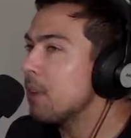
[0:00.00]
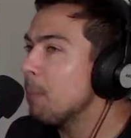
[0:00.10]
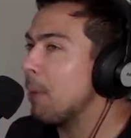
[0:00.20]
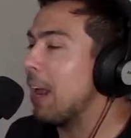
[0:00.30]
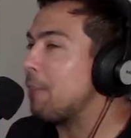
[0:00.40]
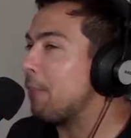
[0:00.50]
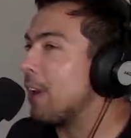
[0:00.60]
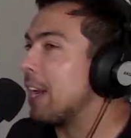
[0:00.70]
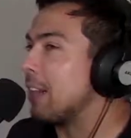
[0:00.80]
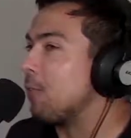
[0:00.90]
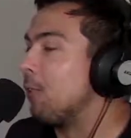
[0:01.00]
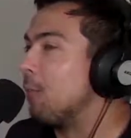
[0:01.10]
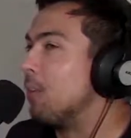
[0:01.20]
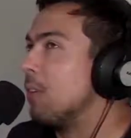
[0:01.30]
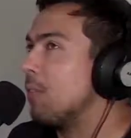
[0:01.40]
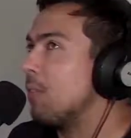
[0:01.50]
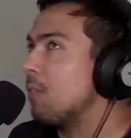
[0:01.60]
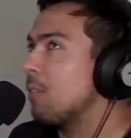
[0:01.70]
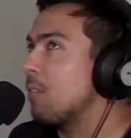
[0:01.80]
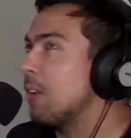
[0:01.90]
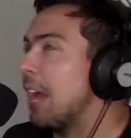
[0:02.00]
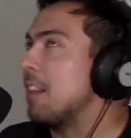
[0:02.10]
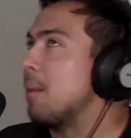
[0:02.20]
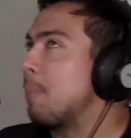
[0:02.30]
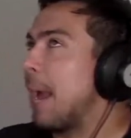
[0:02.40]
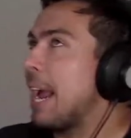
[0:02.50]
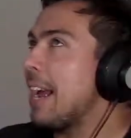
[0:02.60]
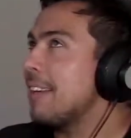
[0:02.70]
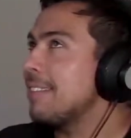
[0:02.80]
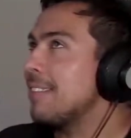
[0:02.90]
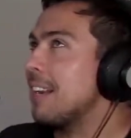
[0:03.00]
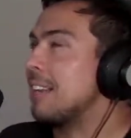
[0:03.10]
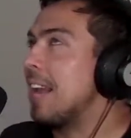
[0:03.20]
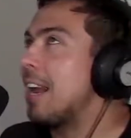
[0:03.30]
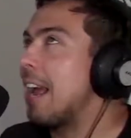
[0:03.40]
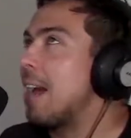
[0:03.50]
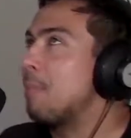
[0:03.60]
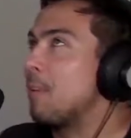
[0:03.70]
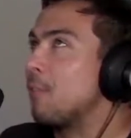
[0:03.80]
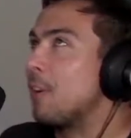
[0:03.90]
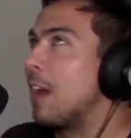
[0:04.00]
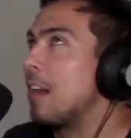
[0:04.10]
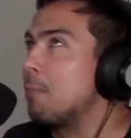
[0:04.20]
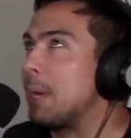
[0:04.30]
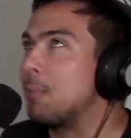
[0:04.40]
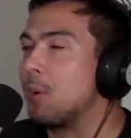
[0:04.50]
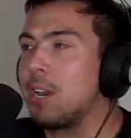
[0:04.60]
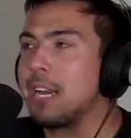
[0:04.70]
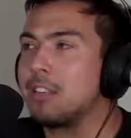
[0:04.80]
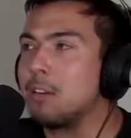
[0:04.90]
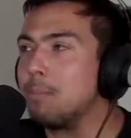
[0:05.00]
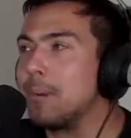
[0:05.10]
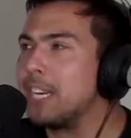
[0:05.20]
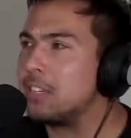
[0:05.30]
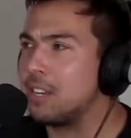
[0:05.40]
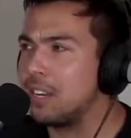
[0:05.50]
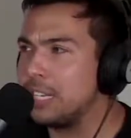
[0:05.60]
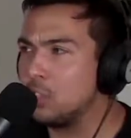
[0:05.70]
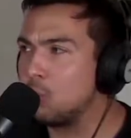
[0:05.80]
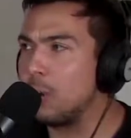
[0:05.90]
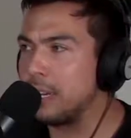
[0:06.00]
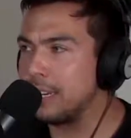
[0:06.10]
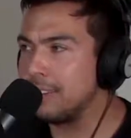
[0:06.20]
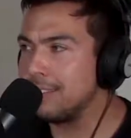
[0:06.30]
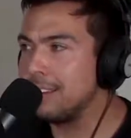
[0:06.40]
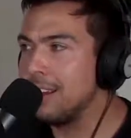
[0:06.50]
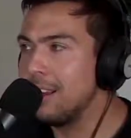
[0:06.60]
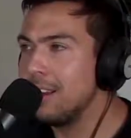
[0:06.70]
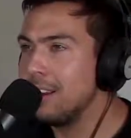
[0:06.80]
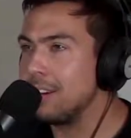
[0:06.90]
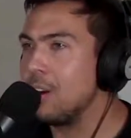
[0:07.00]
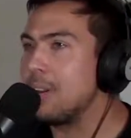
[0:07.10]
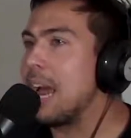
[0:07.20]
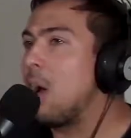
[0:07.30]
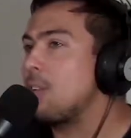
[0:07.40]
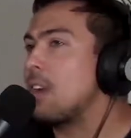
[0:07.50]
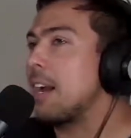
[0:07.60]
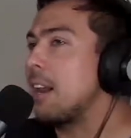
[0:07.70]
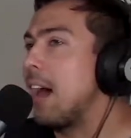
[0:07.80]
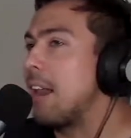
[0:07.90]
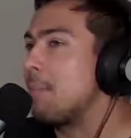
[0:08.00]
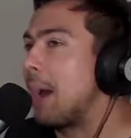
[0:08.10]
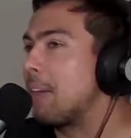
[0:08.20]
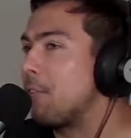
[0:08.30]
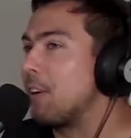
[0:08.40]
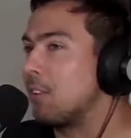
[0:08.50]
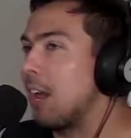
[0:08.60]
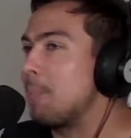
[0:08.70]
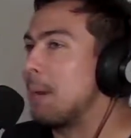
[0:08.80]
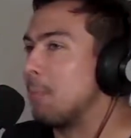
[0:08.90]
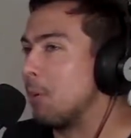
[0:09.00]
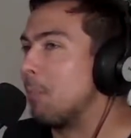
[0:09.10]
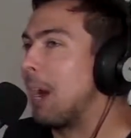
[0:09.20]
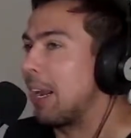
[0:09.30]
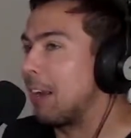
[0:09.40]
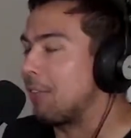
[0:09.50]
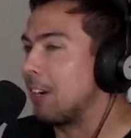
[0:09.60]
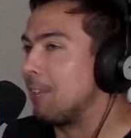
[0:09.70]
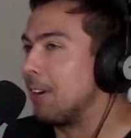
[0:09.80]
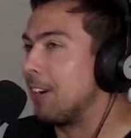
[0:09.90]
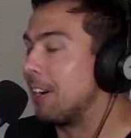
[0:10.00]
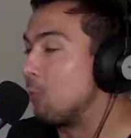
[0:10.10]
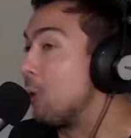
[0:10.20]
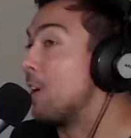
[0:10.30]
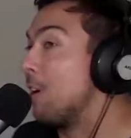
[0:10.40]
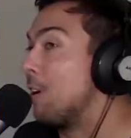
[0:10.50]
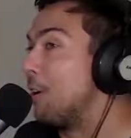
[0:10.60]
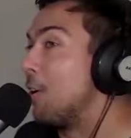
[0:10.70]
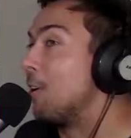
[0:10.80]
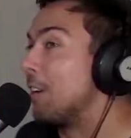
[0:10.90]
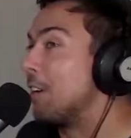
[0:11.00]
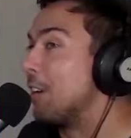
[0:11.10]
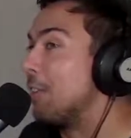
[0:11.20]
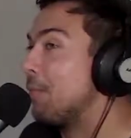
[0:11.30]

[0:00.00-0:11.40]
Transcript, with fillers: But I feel like for, in the past, like, that happened for a lot of people in, like, the mid to late twenties. You know, now it's like a lot of my friends, a lot of people in my life are getting married. And we're in our early,